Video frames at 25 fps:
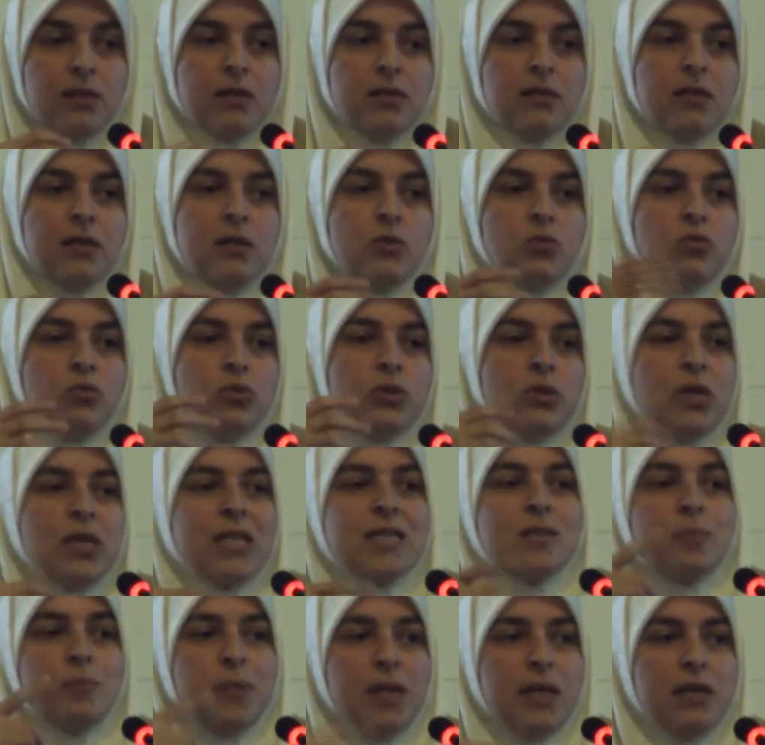that it would
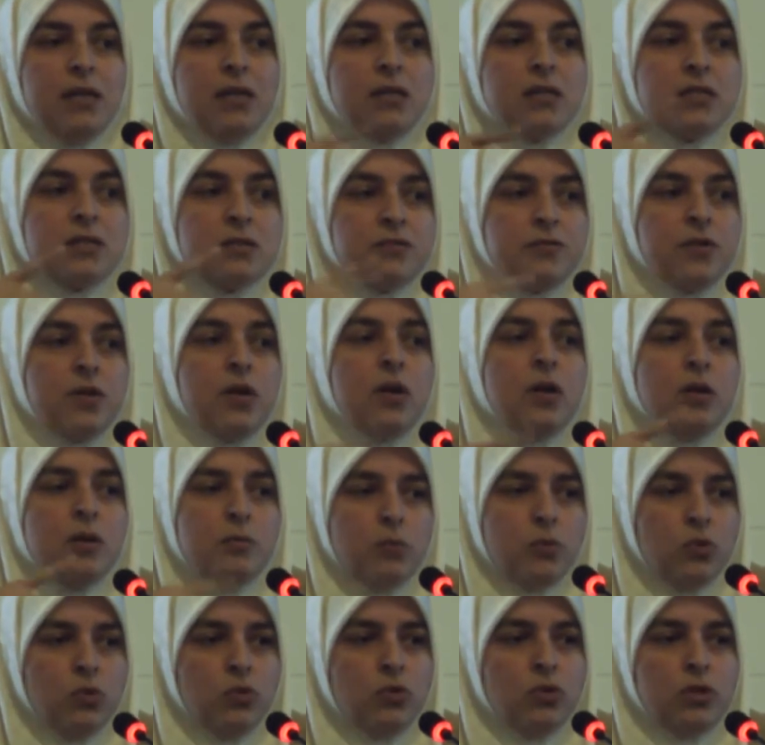explain us far
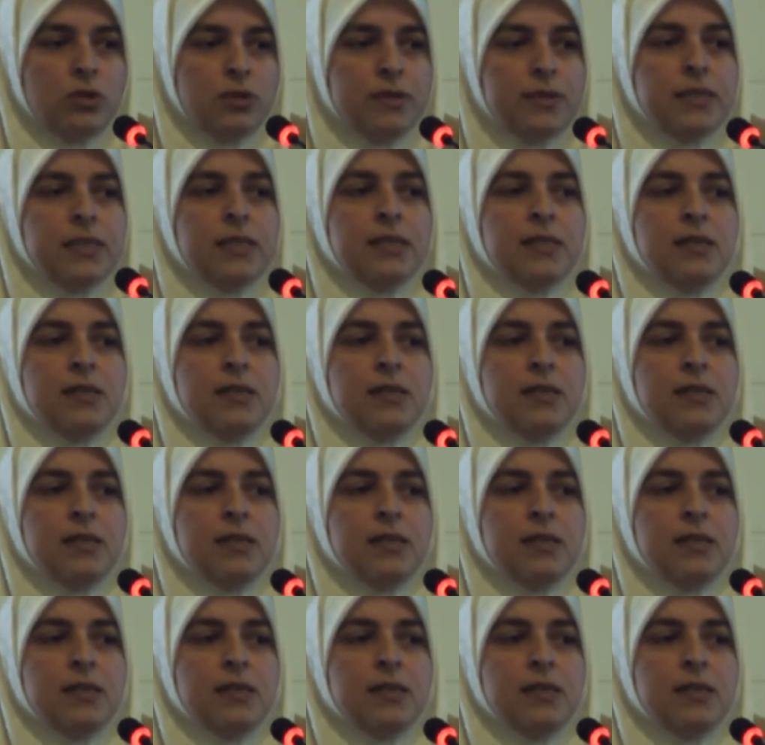more